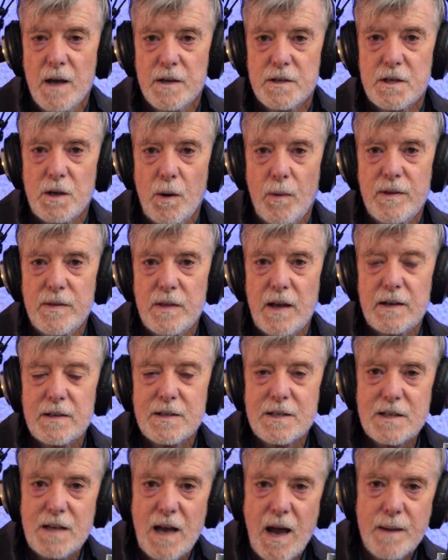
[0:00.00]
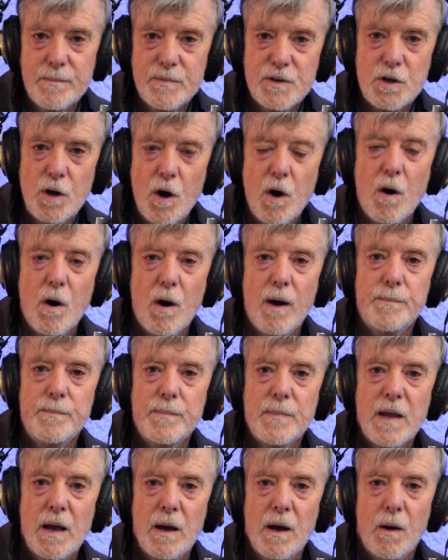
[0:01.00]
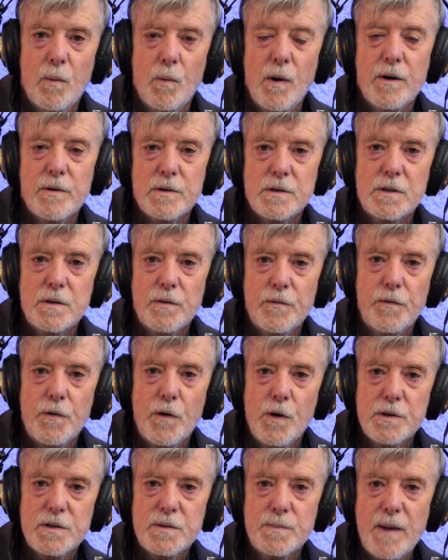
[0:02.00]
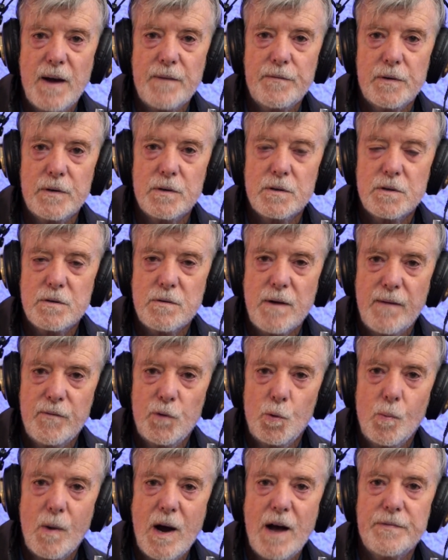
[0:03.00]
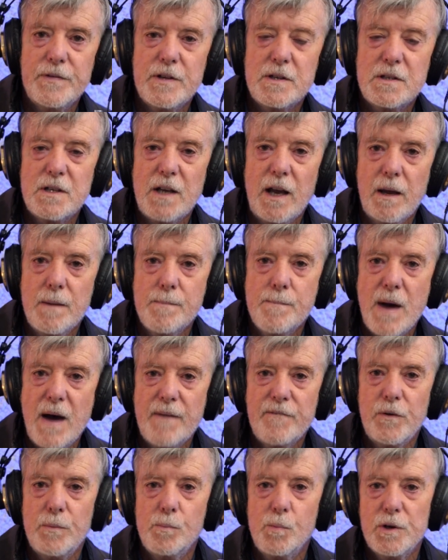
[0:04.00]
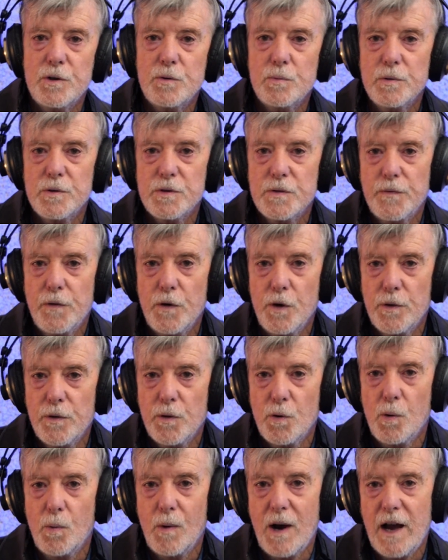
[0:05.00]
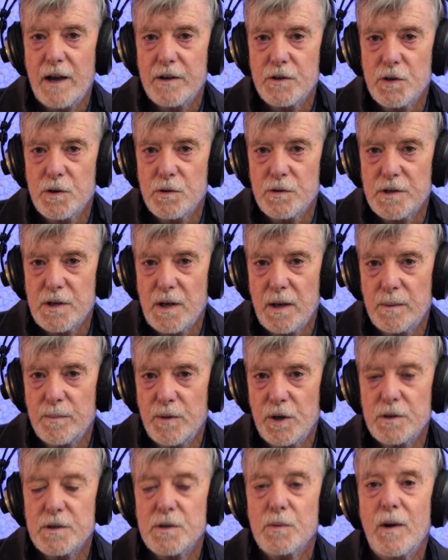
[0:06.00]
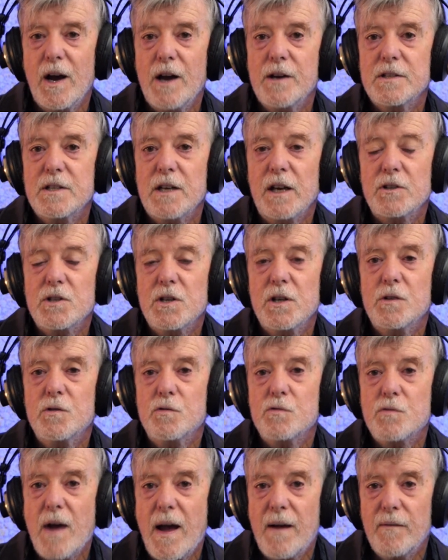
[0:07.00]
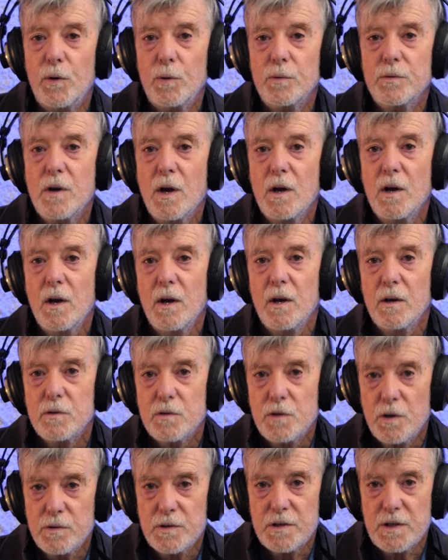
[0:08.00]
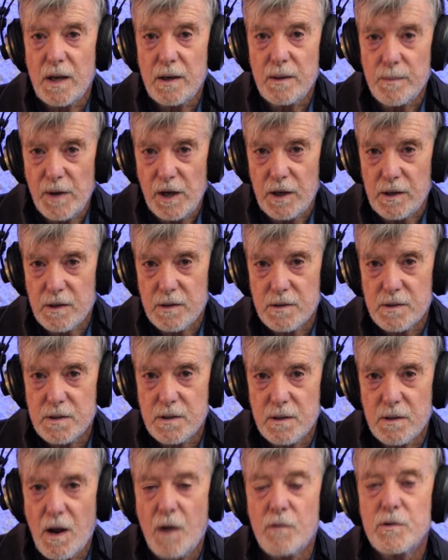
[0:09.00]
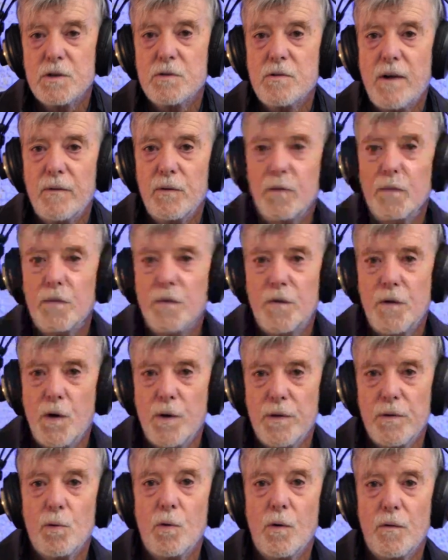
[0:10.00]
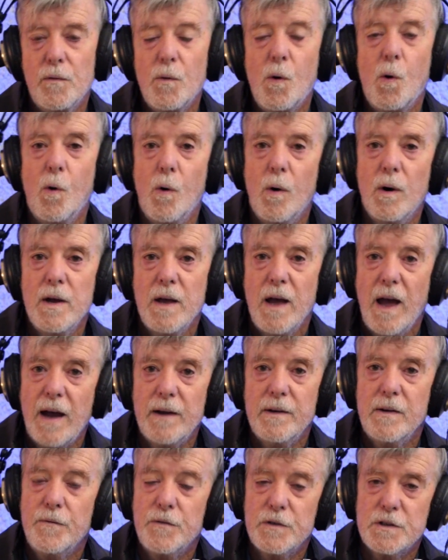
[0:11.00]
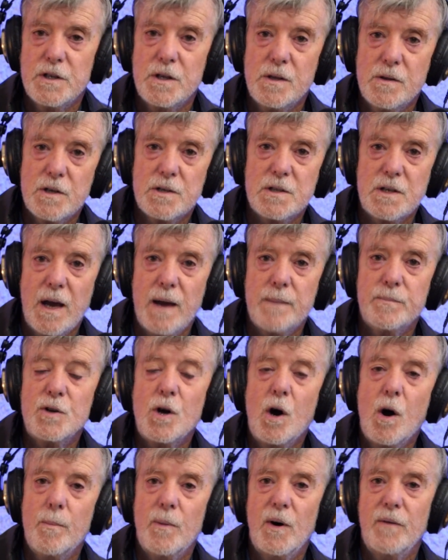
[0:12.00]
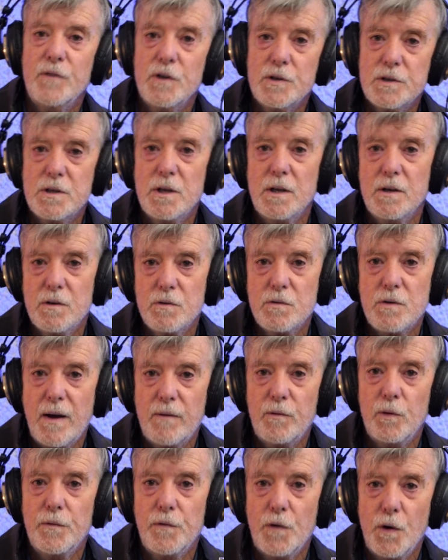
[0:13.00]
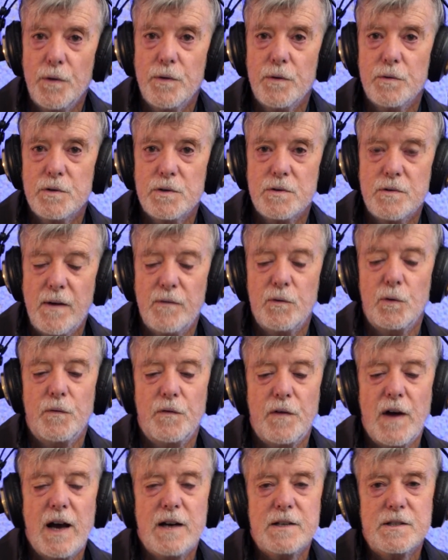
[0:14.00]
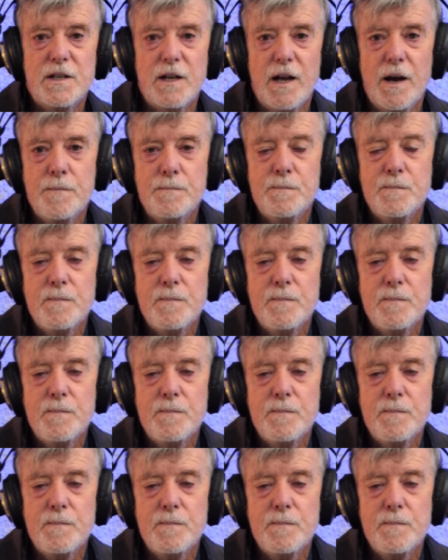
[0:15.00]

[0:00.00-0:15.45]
So in that same time, whereas the first muffin has travelled 1, the second muffin, which was further away, 2 centimetres away, has actually travelled 2 centimetres. So it's travelled further, and if it's in the same time, obviously to travel further, it's travelled faster.